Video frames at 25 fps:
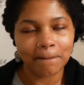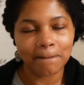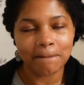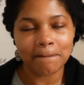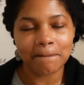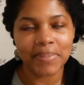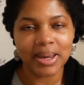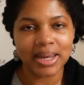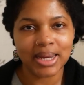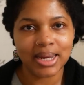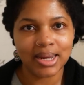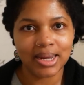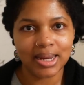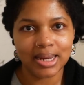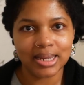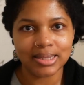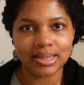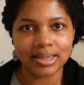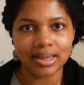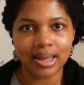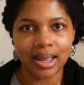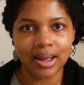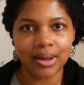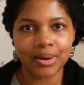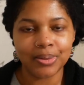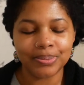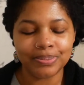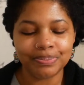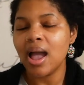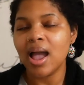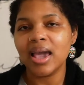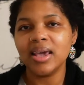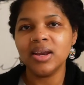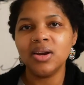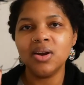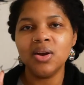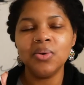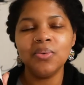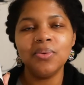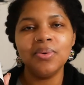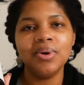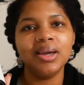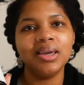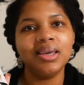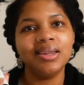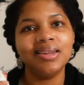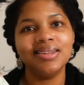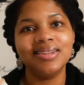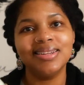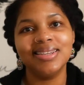But it is now. I don't
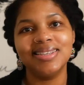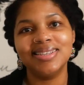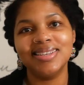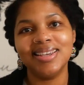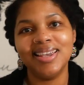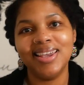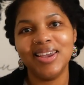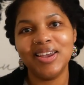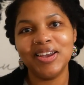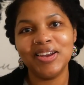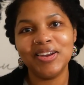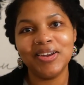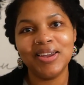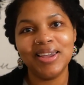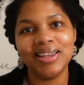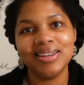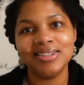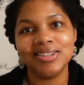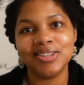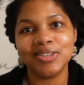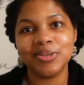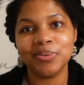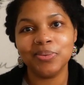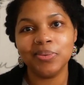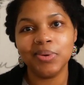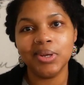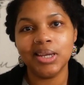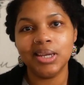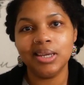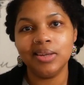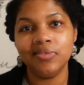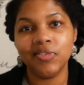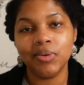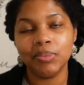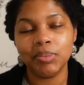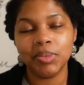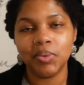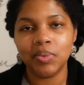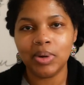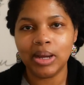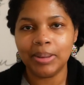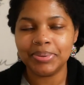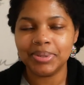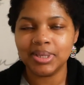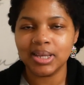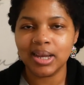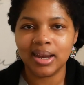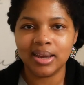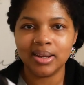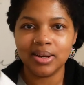want to sit here and just read from the
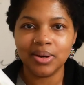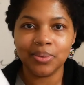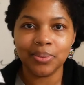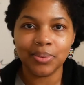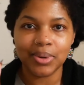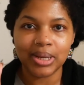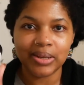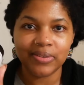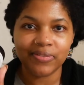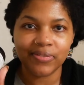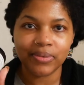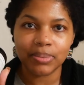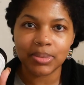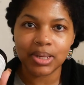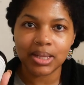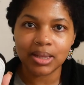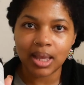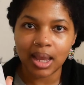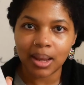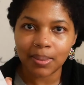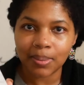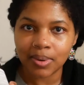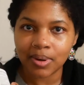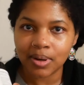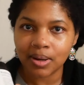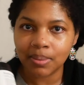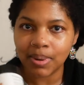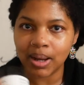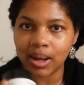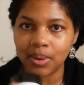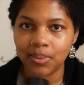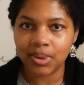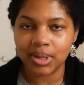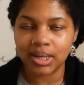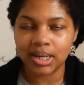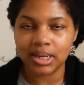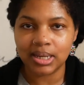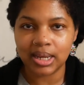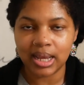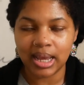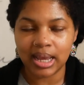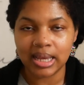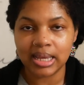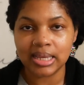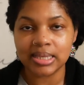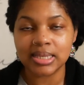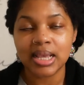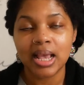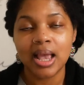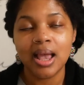website or read from the label about what it
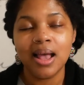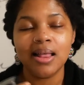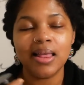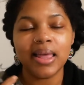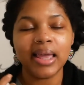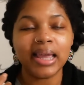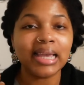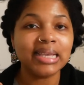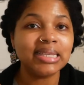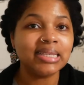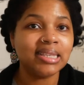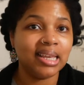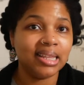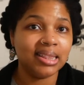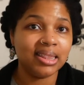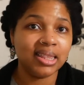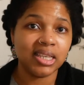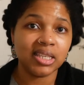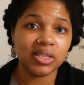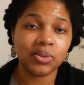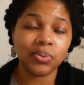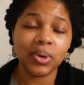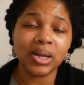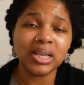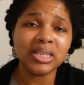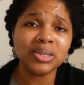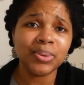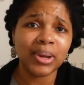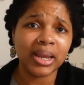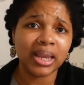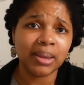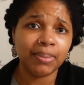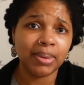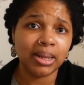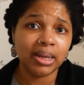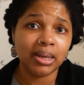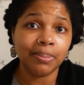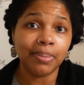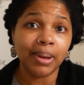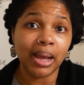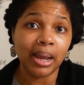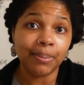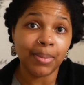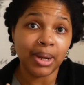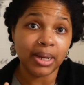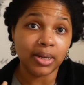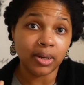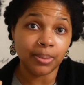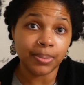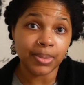does. Like I said, this was recommended by
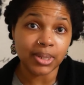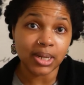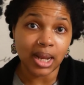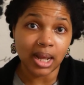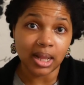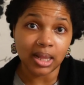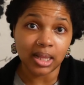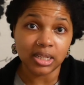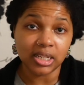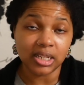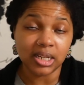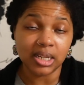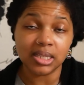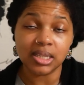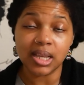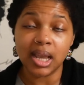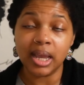my dermatologist.